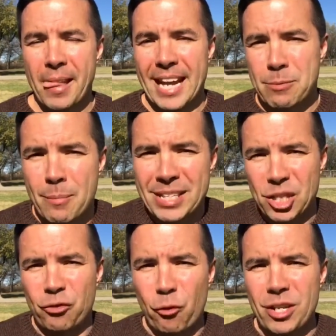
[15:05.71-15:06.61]
That's my
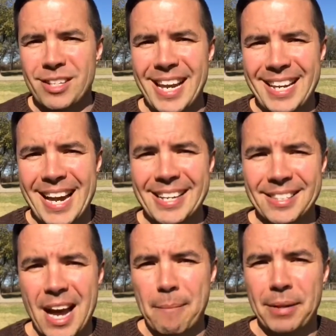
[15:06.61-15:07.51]
message for you today, guys.
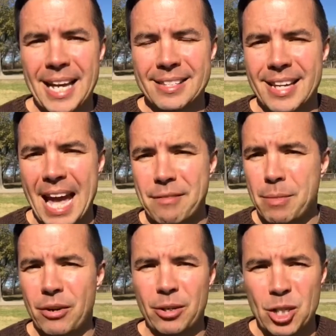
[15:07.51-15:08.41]
God bless and have a
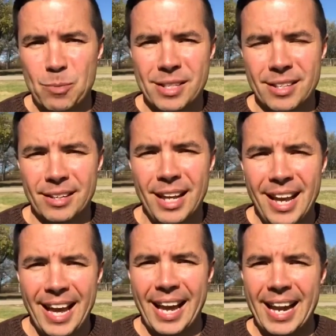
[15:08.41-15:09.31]
Merry Christmas, and
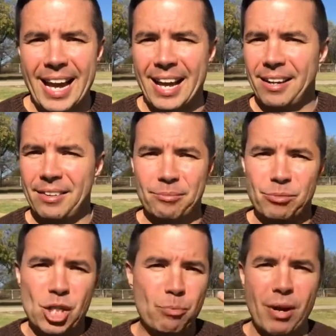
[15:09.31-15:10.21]
I
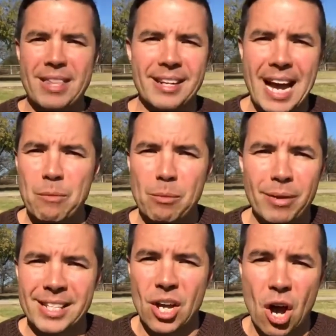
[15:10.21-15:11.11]
just pray that God will
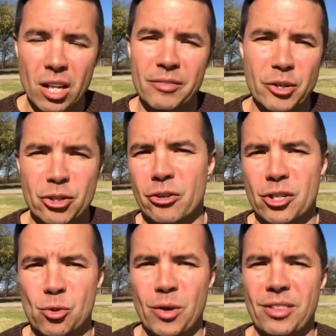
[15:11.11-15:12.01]
bless all of your
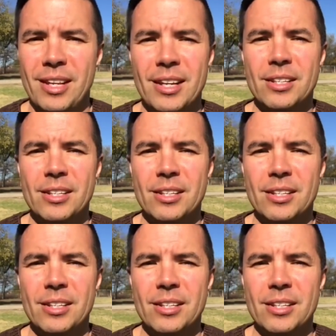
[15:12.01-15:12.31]
churches with